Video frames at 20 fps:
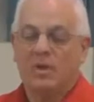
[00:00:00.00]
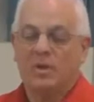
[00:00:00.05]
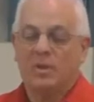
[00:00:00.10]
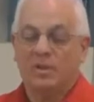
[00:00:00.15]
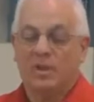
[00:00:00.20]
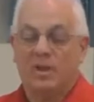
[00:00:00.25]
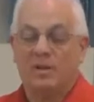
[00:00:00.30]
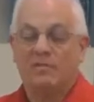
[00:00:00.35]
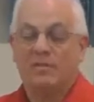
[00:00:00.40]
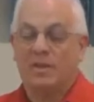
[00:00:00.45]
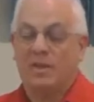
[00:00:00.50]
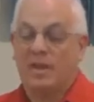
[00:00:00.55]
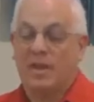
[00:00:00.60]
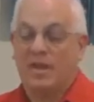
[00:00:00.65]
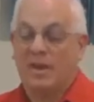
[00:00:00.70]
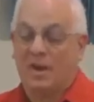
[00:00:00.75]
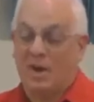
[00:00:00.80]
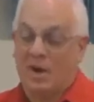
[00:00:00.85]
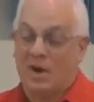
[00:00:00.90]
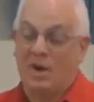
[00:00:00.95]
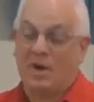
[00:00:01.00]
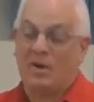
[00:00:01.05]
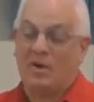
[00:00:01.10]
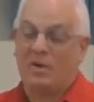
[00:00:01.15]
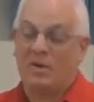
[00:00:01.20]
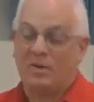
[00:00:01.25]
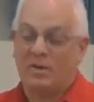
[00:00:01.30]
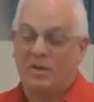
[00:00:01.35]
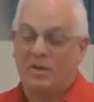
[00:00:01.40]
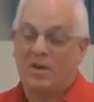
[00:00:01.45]
love and, and
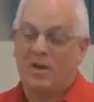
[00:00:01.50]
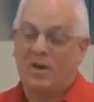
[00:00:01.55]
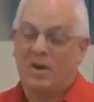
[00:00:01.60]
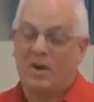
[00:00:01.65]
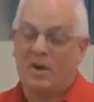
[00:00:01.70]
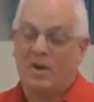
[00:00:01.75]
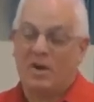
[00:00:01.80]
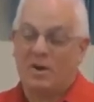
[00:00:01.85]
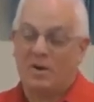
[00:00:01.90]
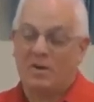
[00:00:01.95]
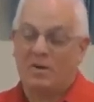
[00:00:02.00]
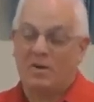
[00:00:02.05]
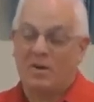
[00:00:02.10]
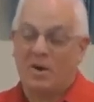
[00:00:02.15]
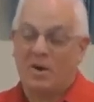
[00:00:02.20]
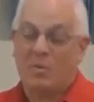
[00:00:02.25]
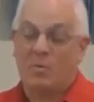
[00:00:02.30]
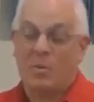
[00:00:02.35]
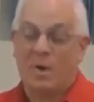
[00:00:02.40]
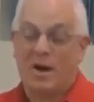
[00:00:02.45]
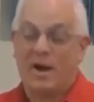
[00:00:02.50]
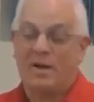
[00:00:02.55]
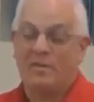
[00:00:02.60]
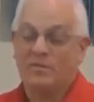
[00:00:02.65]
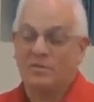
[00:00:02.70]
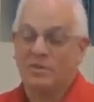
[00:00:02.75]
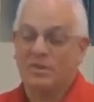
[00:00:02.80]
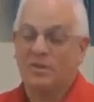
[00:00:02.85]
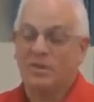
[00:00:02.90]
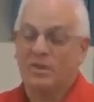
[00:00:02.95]
honor our, our
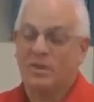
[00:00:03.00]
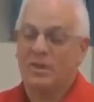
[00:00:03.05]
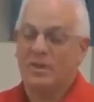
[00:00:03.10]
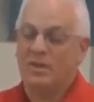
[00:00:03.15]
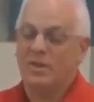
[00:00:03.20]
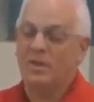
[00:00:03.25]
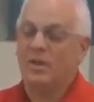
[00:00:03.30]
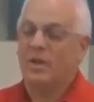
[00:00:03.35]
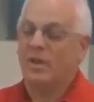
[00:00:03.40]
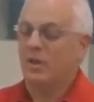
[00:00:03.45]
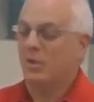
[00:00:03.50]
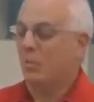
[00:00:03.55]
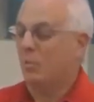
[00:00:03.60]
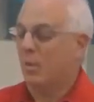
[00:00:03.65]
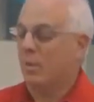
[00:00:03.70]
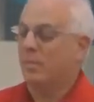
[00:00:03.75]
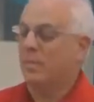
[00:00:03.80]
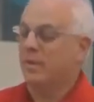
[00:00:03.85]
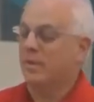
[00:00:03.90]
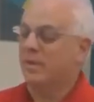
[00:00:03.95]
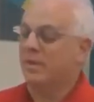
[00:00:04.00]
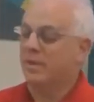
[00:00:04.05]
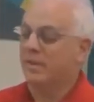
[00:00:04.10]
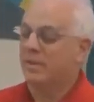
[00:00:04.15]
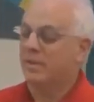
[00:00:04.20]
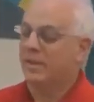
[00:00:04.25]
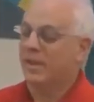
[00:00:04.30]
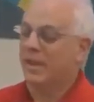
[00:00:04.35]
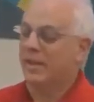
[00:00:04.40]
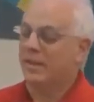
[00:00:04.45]
wives and the, and, and the women
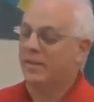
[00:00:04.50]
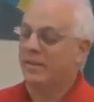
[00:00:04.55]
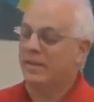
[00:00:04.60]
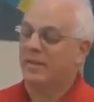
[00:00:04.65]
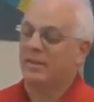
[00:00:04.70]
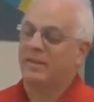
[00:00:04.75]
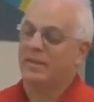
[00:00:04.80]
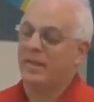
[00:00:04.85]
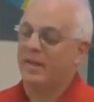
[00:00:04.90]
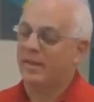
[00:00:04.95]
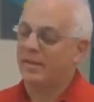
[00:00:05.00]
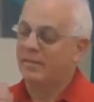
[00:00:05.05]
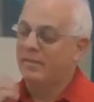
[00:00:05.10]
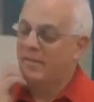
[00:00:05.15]
that, that,